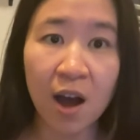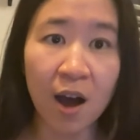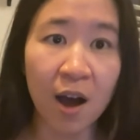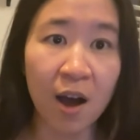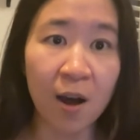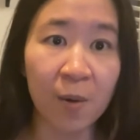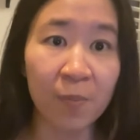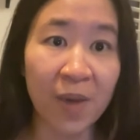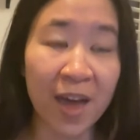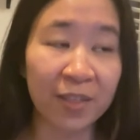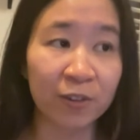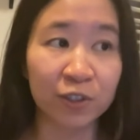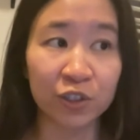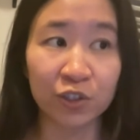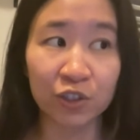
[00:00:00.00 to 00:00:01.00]
Um, and
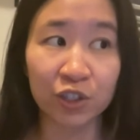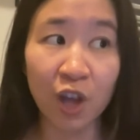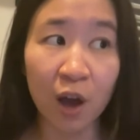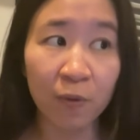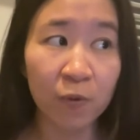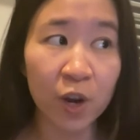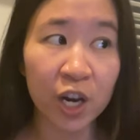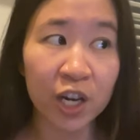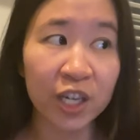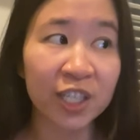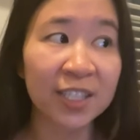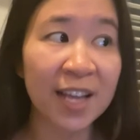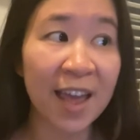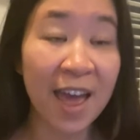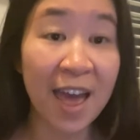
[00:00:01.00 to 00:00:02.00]
there's new softwares
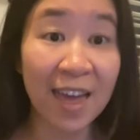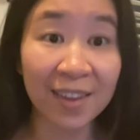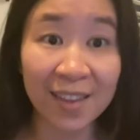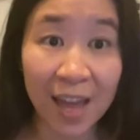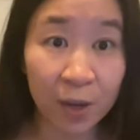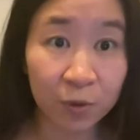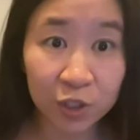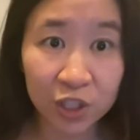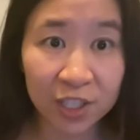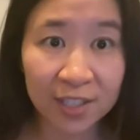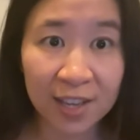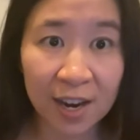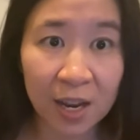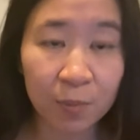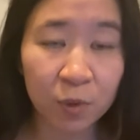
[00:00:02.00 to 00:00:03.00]
and languages
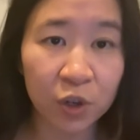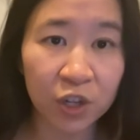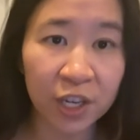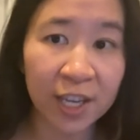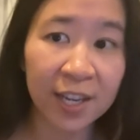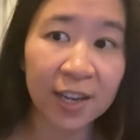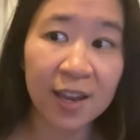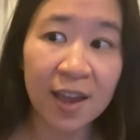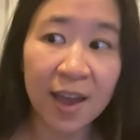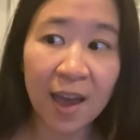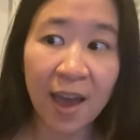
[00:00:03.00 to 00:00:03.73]
that I'm learning